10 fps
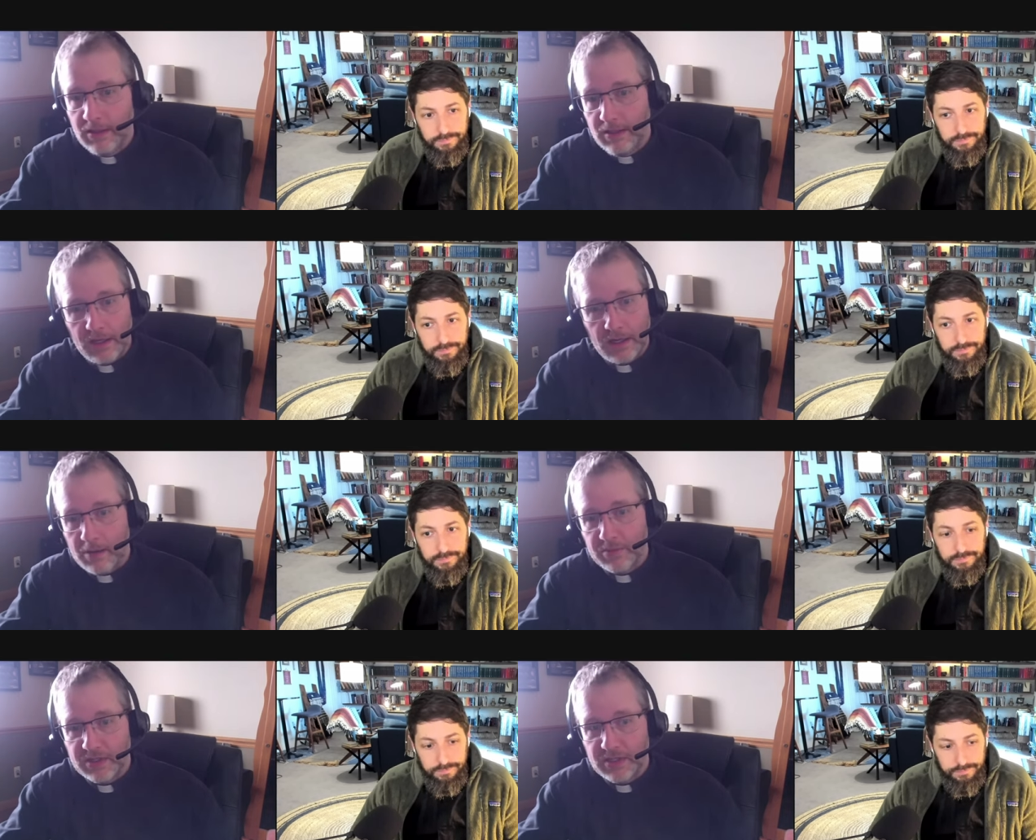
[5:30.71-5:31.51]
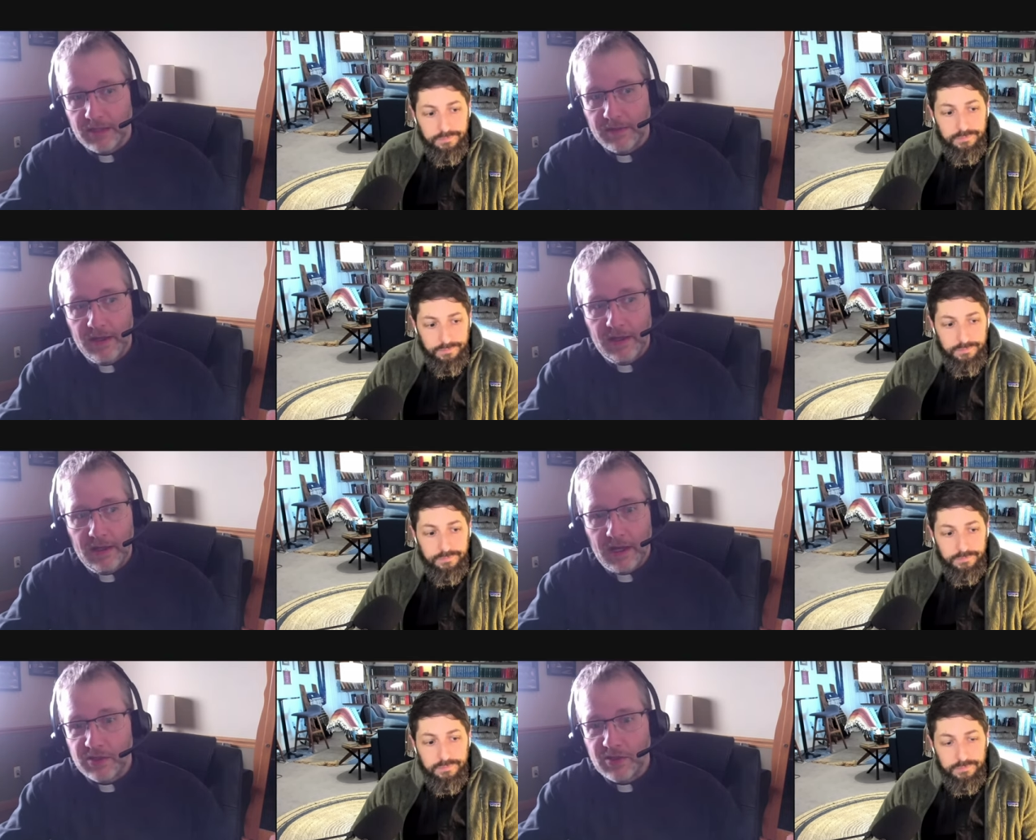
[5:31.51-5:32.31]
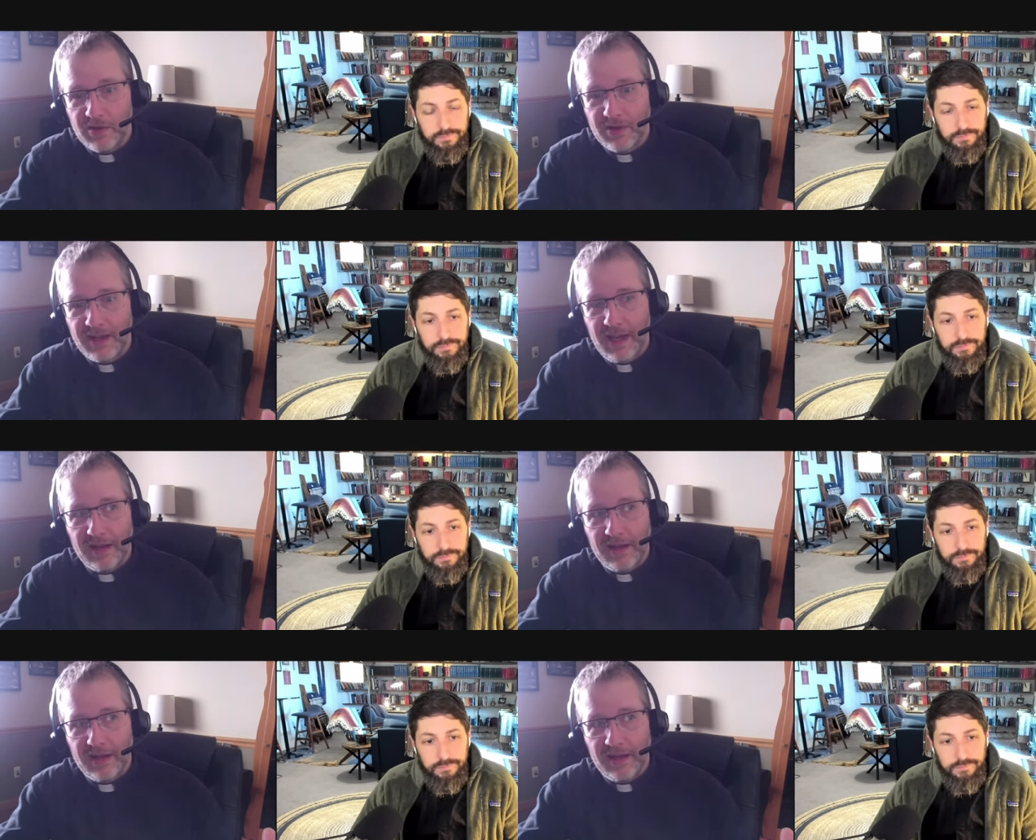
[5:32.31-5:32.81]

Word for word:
Speaker 1: encompassing. And so again,